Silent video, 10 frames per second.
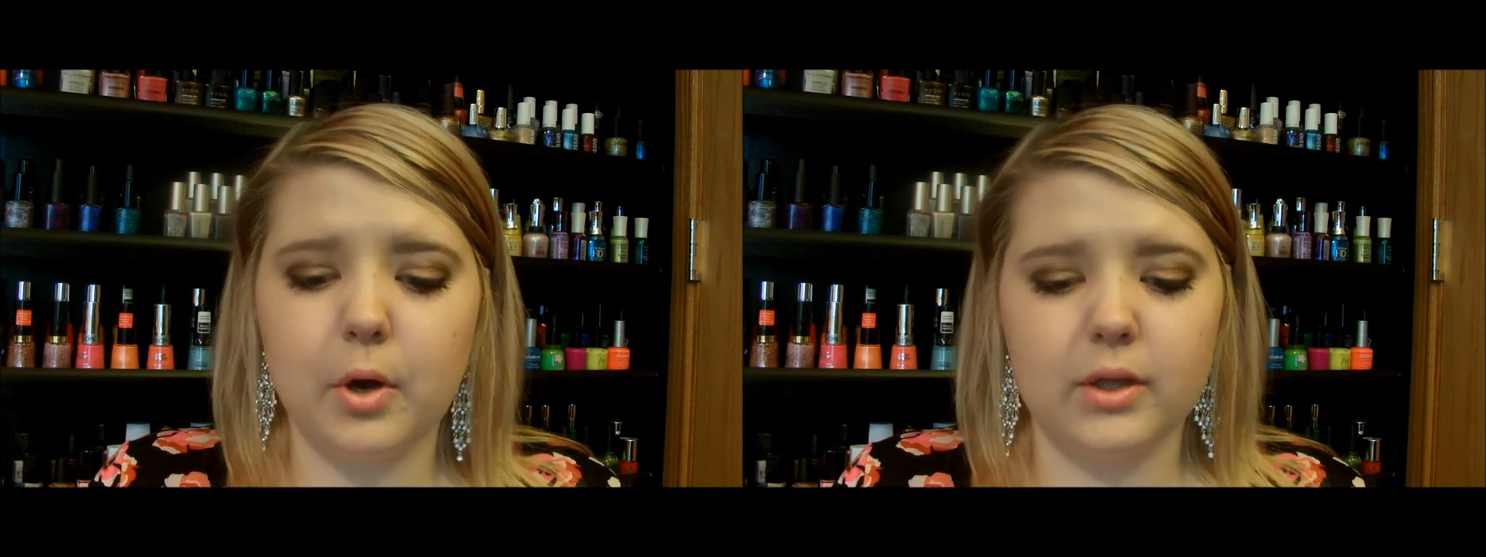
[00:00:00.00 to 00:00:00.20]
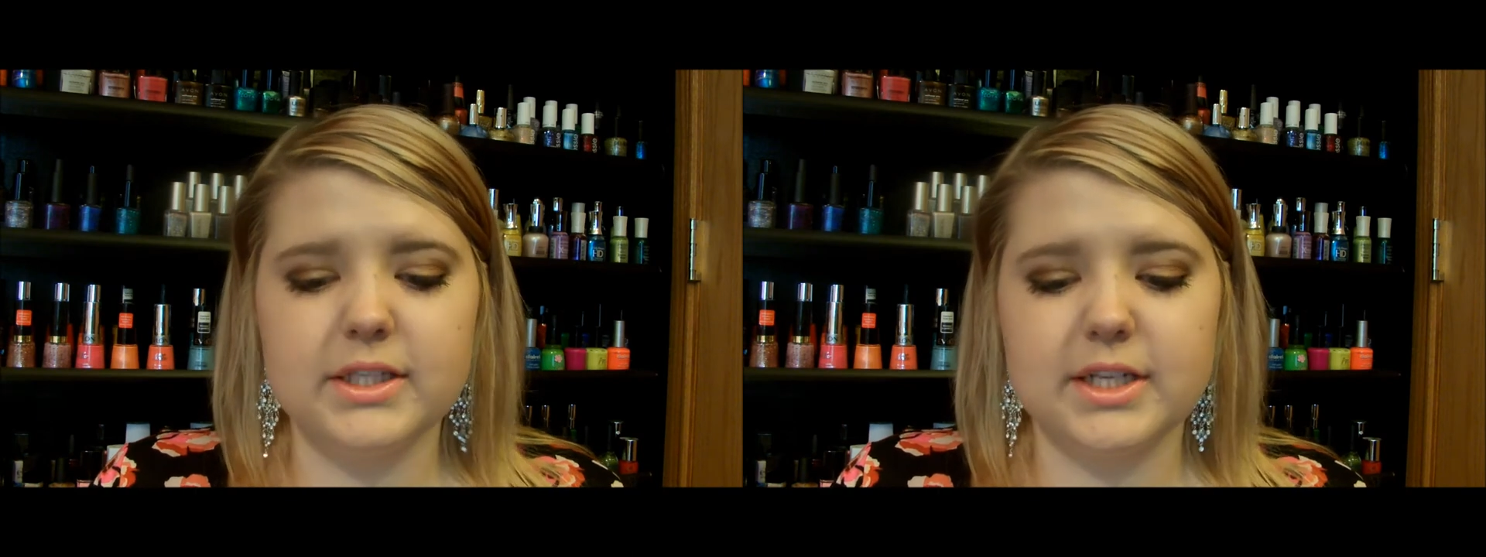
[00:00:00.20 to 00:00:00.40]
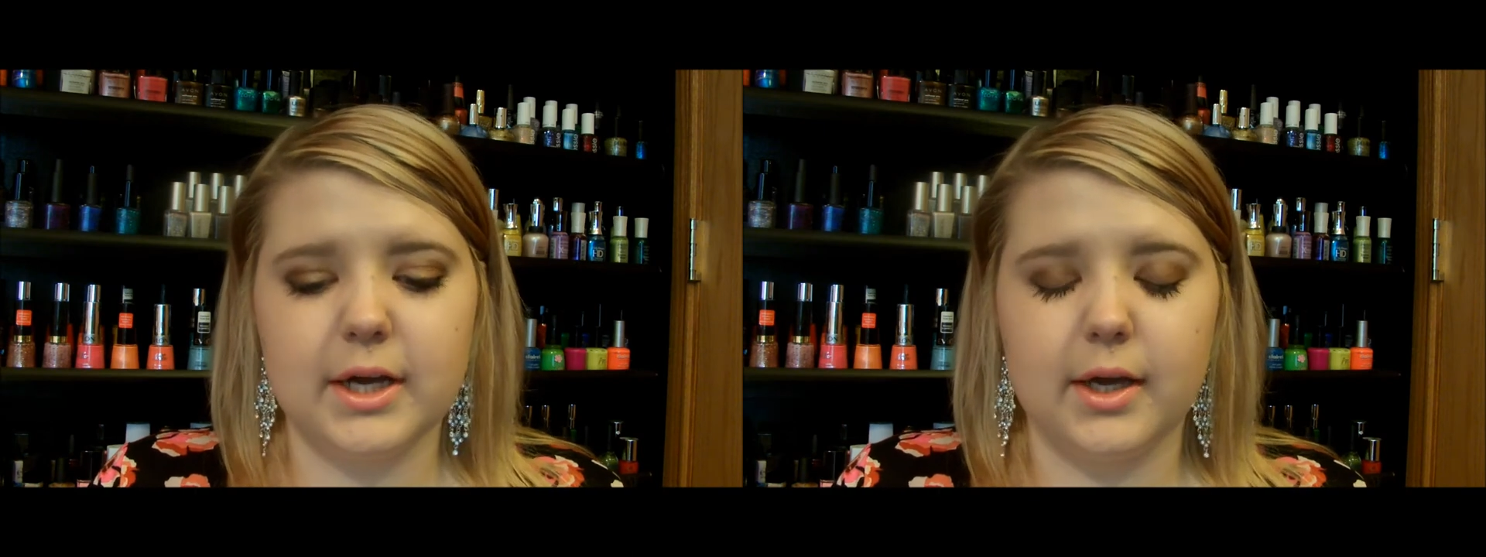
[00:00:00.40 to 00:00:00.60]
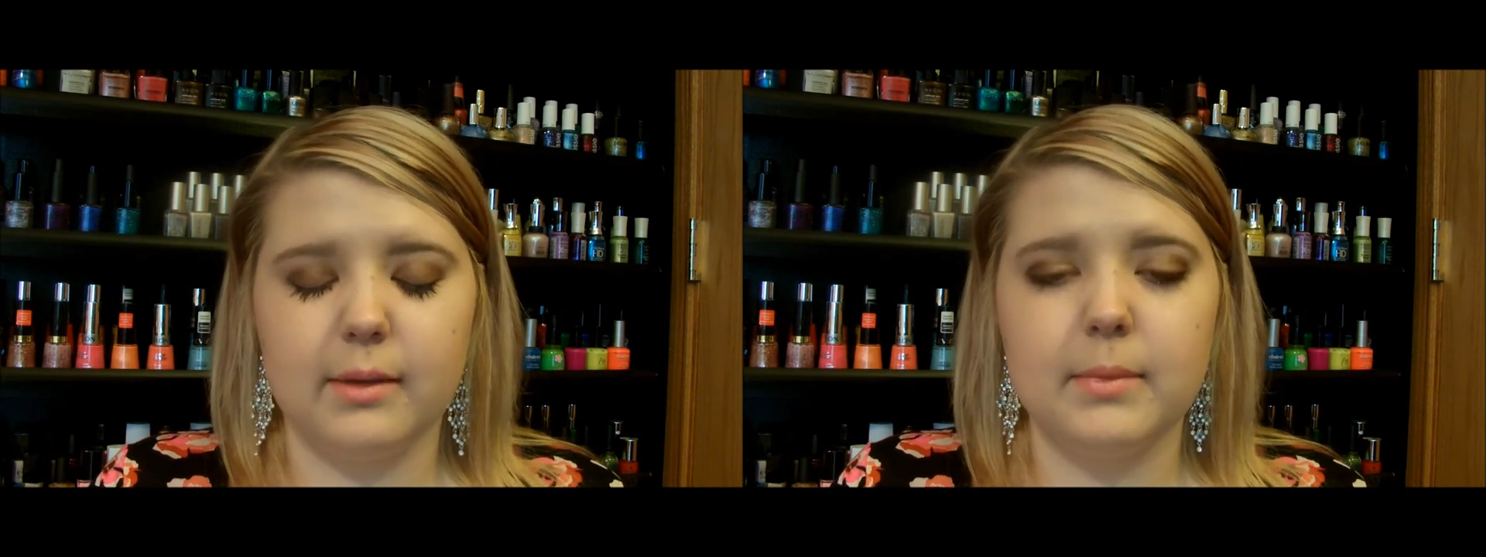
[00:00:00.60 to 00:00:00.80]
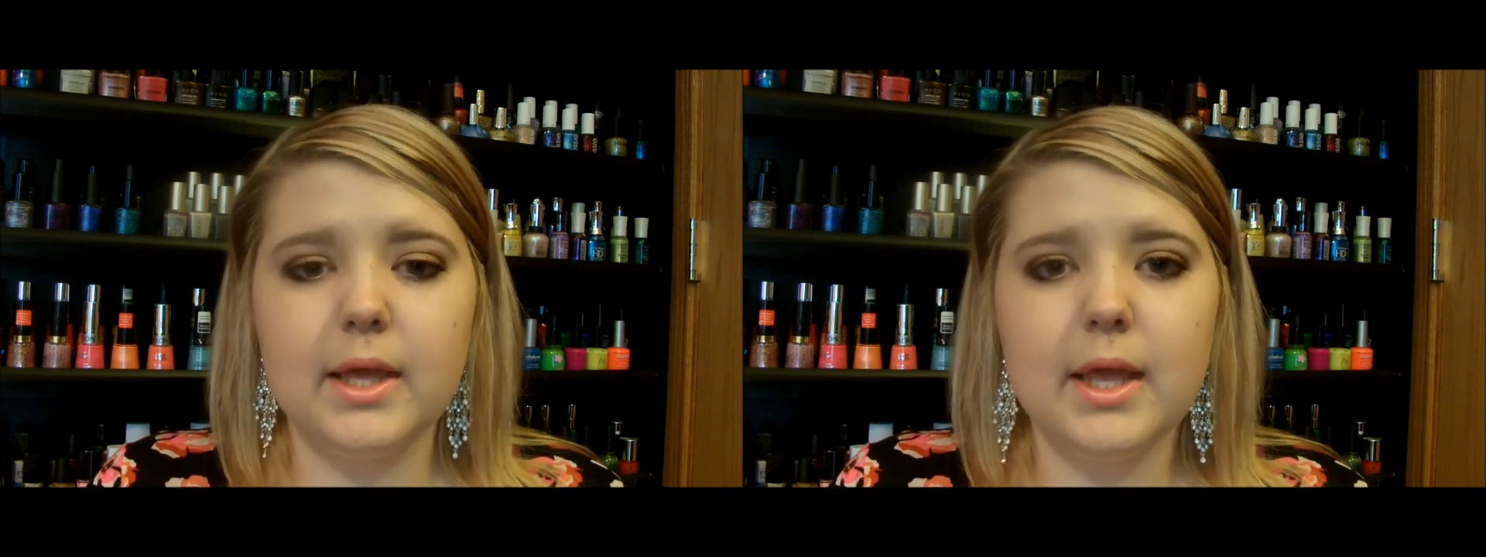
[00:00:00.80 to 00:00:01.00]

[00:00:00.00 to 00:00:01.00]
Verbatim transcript: all the time